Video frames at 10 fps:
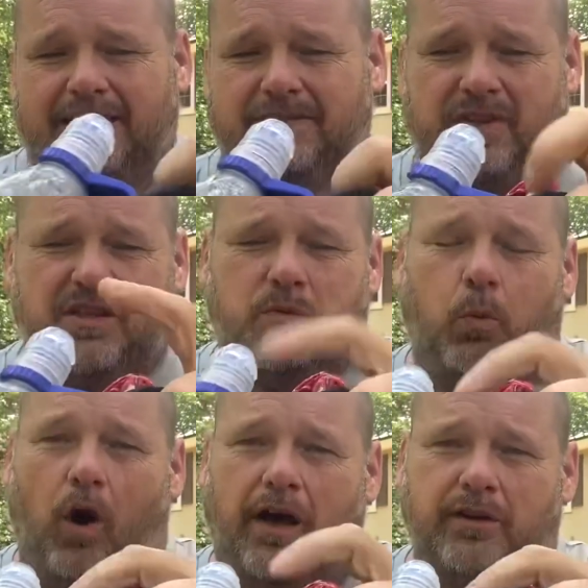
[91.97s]
this
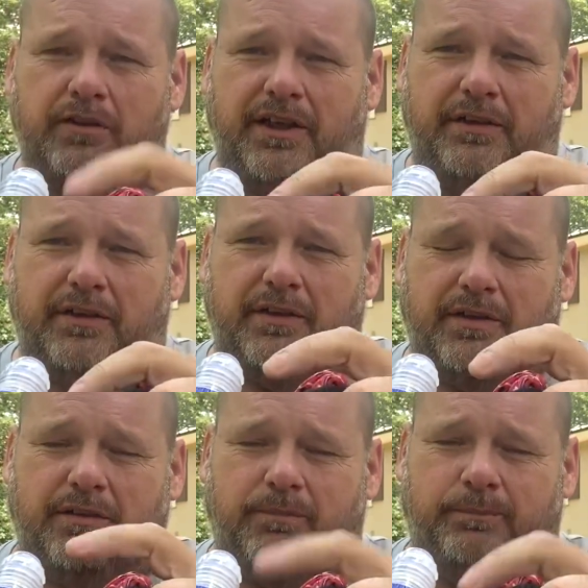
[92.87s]
water
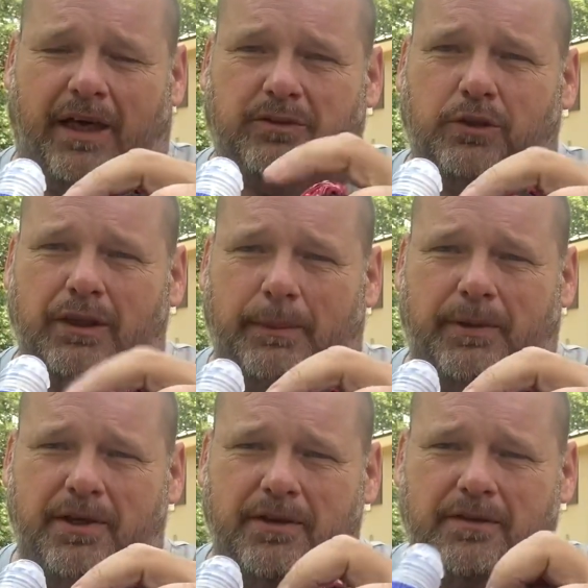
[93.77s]
bottle clip
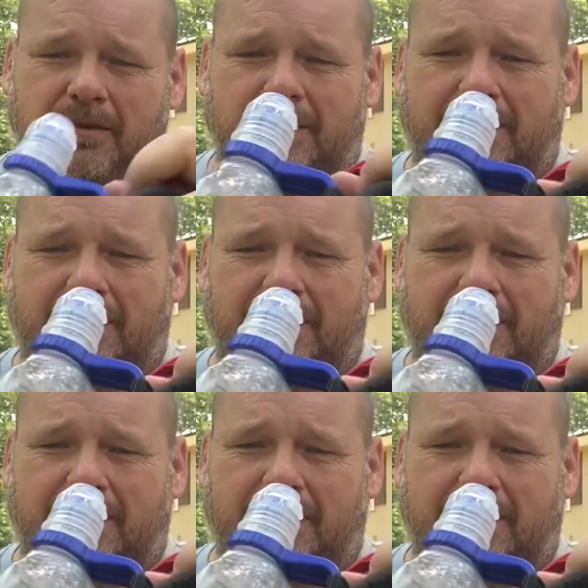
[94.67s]
here,